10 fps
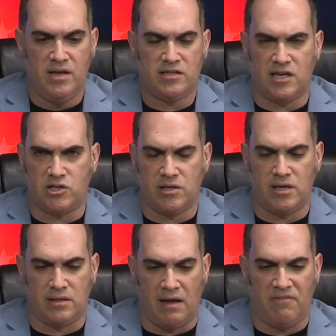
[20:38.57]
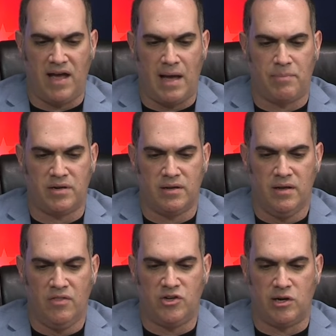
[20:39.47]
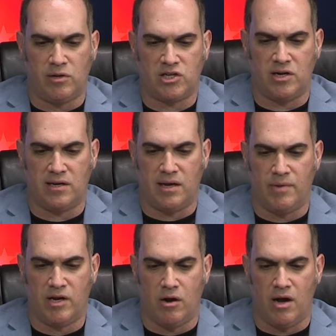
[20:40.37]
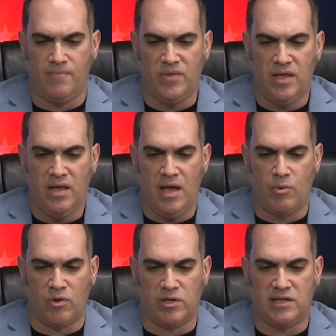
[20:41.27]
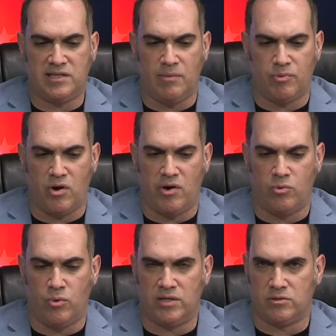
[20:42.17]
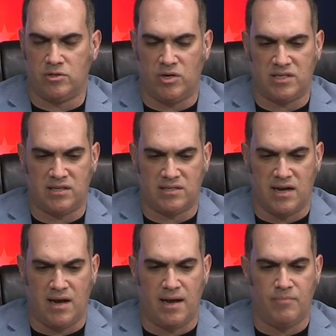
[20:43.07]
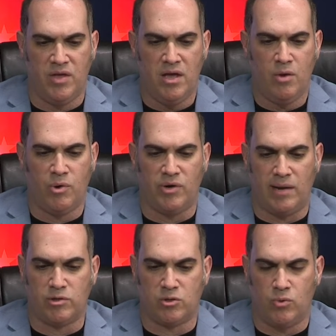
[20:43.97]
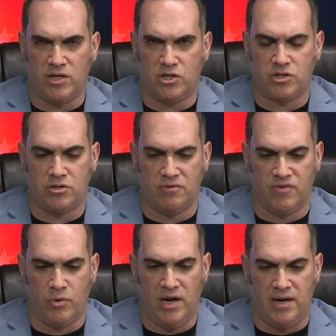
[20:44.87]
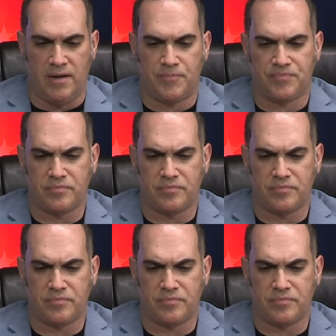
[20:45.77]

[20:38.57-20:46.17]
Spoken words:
Essentially, life happened. The general election had come and gone, and with only a temporary rental address at the time, we weren't able to register to vote in it.